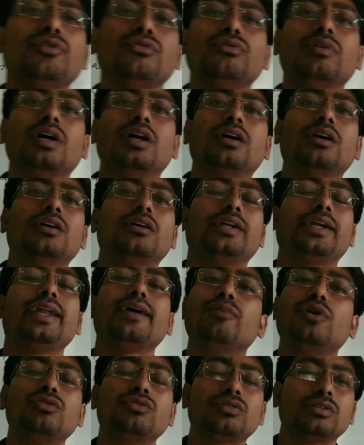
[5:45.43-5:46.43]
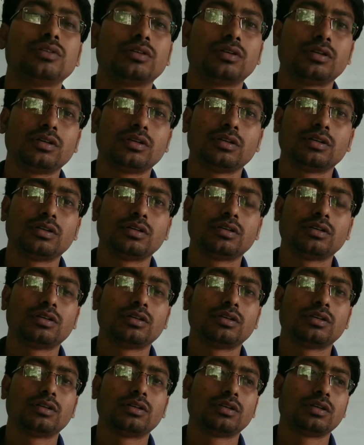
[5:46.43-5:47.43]
you read about
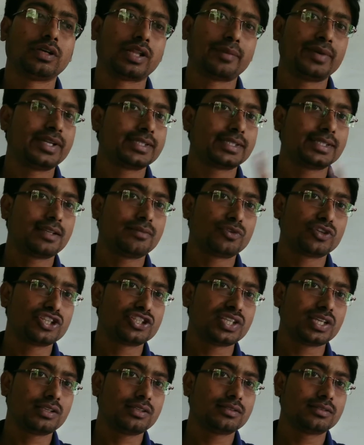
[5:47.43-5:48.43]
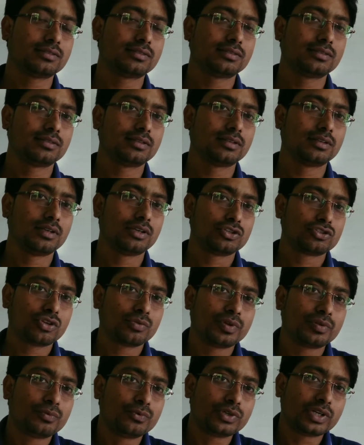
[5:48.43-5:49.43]
gravitational potential? So
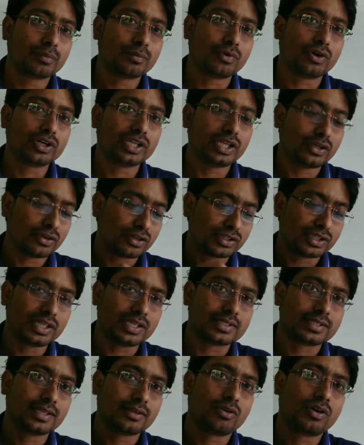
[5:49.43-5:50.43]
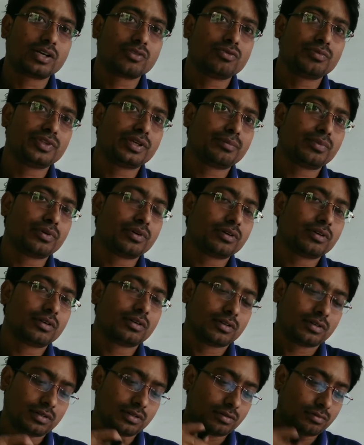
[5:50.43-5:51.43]
if you put a body on this, then what will be the,
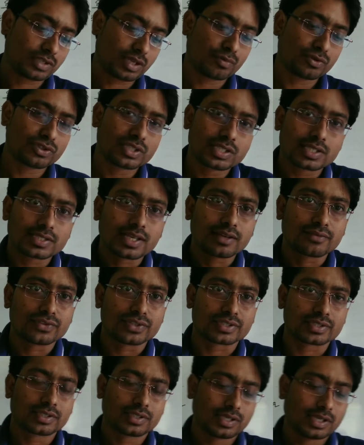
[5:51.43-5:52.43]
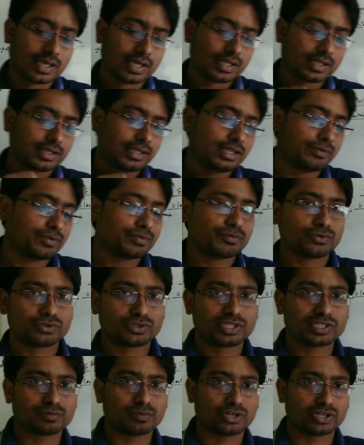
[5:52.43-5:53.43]
suppose this is a surface, then if you put
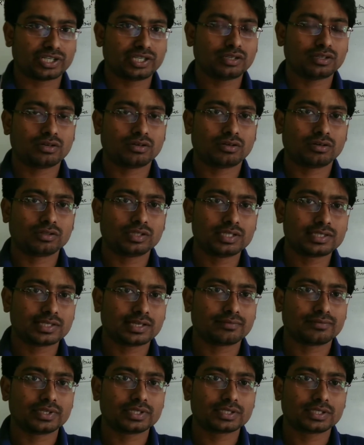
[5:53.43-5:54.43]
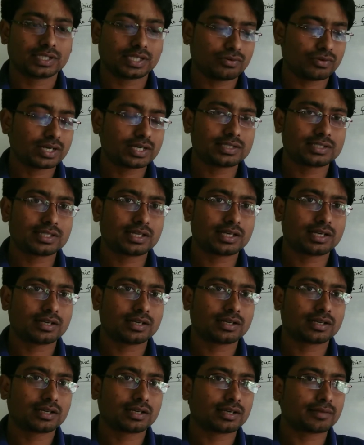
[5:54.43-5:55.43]
this body on this surface, then what is
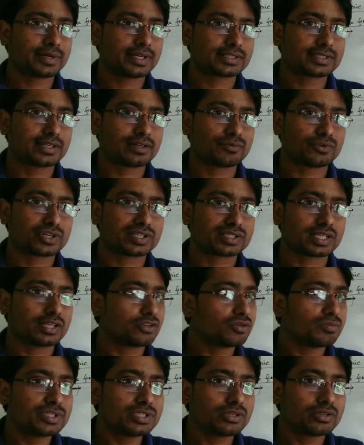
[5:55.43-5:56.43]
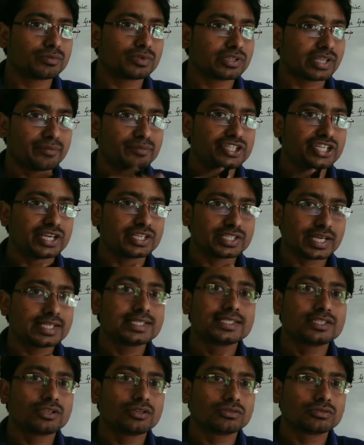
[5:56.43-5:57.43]
the gravitational potential? It will be 0, because mgh, h
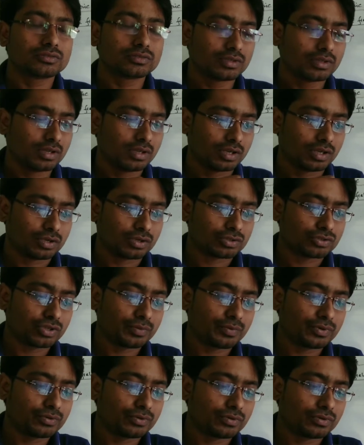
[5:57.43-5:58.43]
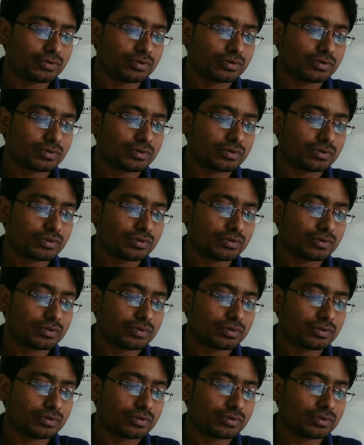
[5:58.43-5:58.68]
is 0. So if you